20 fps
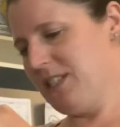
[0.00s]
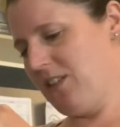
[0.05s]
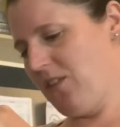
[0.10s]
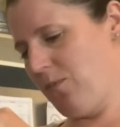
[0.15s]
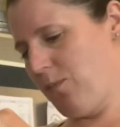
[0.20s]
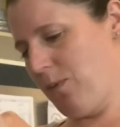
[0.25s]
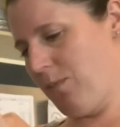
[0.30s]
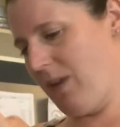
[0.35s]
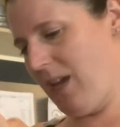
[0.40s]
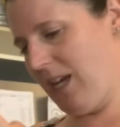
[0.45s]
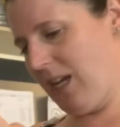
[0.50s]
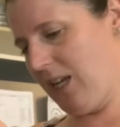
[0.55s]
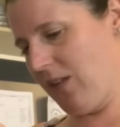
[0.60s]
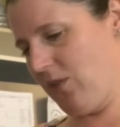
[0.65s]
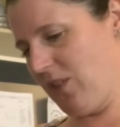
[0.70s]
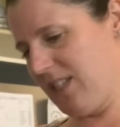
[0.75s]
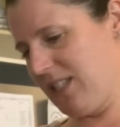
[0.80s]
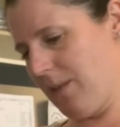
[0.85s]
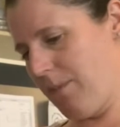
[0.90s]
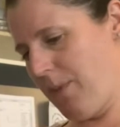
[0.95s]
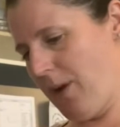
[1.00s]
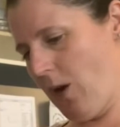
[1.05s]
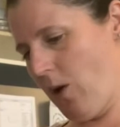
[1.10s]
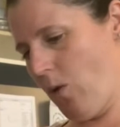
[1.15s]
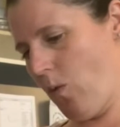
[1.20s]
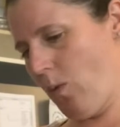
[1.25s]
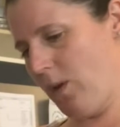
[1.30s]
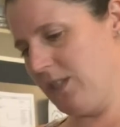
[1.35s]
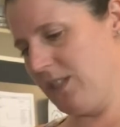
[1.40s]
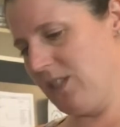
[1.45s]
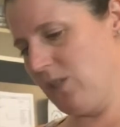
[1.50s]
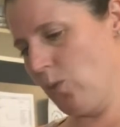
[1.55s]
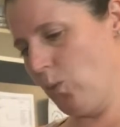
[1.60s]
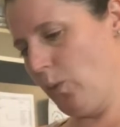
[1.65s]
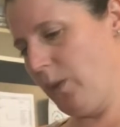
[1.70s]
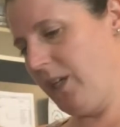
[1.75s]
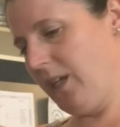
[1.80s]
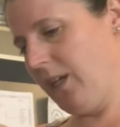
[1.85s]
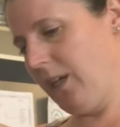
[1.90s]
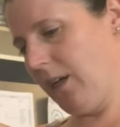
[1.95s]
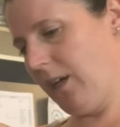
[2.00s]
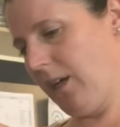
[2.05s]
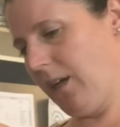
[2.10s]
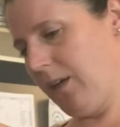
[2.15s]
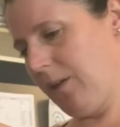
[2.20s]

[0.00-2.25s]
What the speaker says: have been making this about once a week